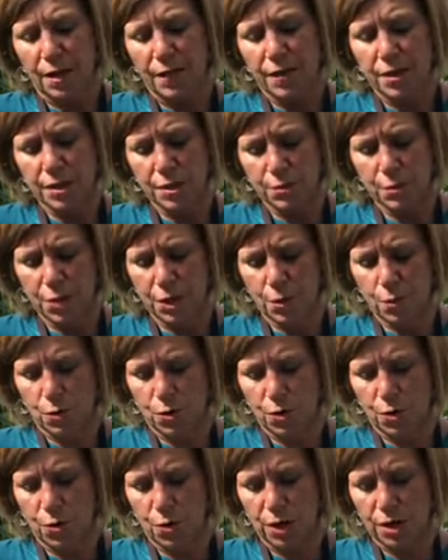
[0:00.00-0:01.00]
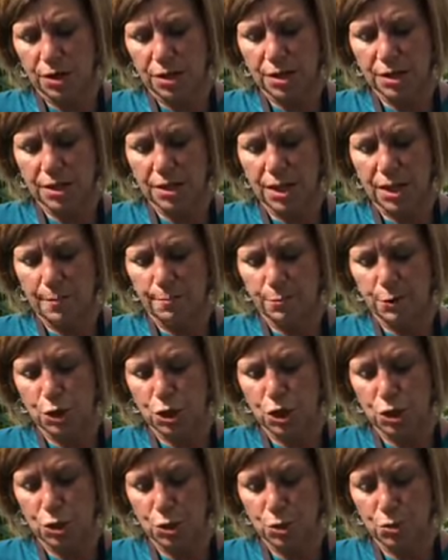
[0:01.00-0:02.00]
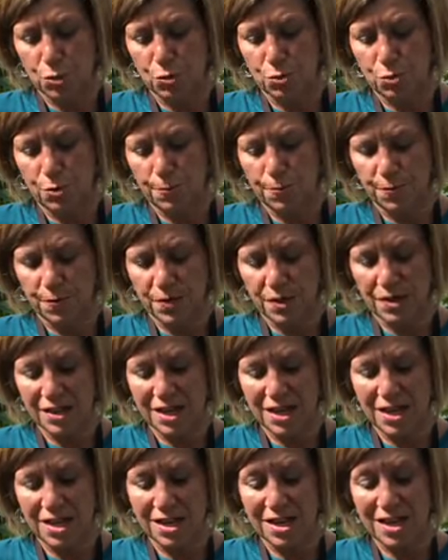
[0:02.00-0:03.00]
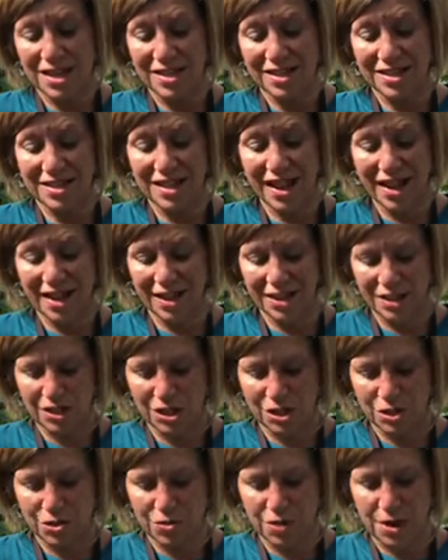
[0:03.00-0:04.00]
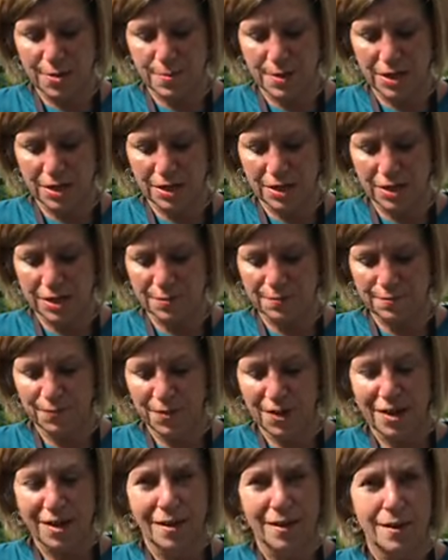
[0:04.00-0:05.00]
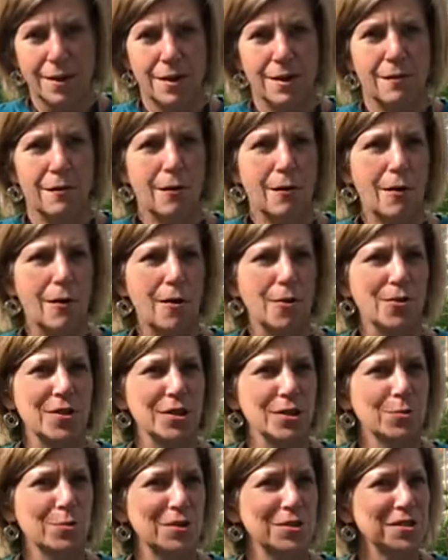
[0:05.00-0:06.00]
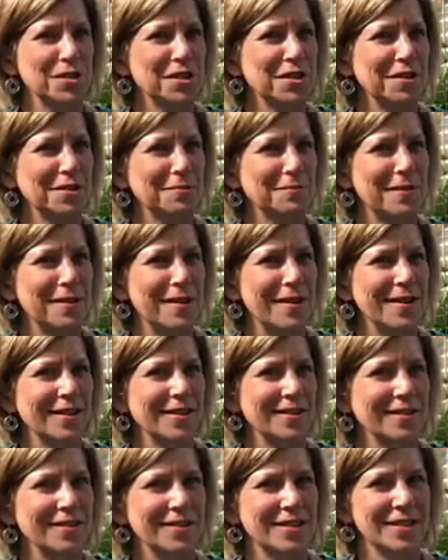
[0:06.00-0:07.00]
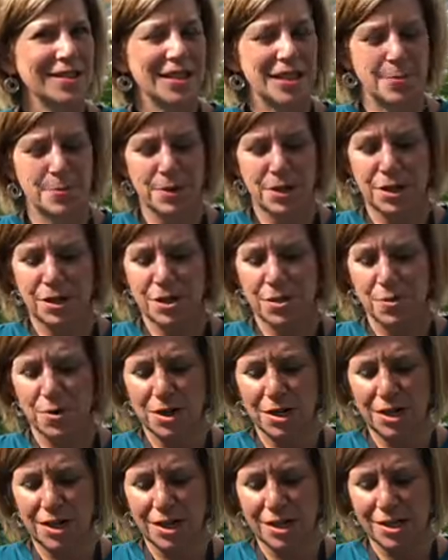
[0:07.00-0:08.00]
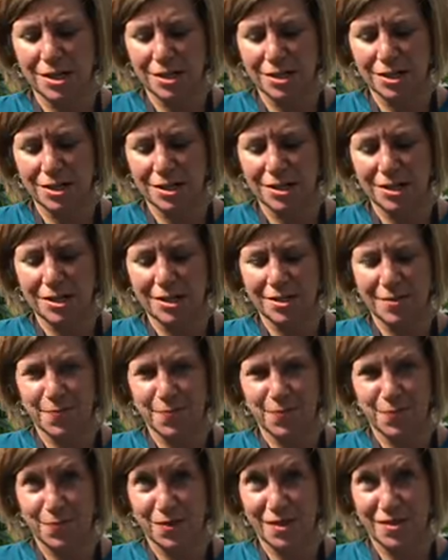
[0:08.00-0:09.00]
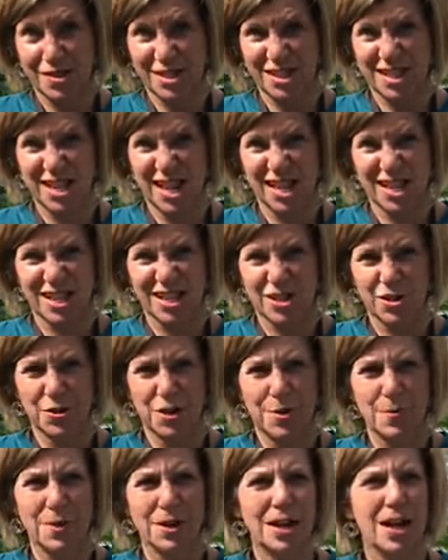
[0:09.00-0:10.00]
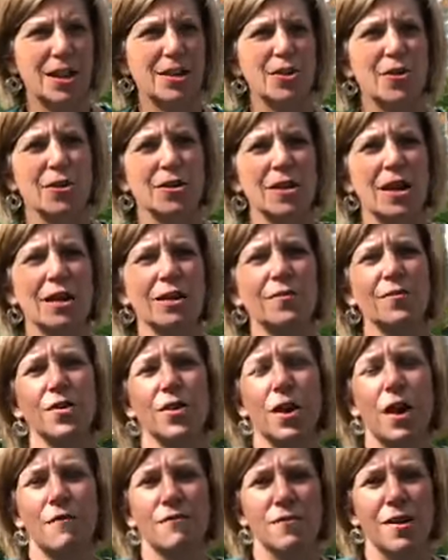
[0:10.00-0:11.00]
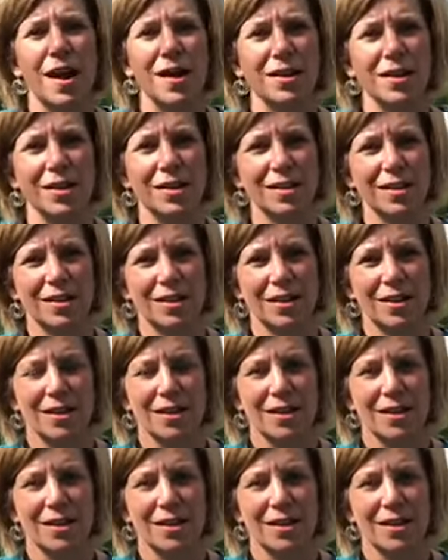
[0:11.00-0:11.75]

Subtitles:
And this week we're going to skip to the second agreement. Oh, this one's a good one. Does anybody know what it is? The second agreement. I know a lot of you have read it.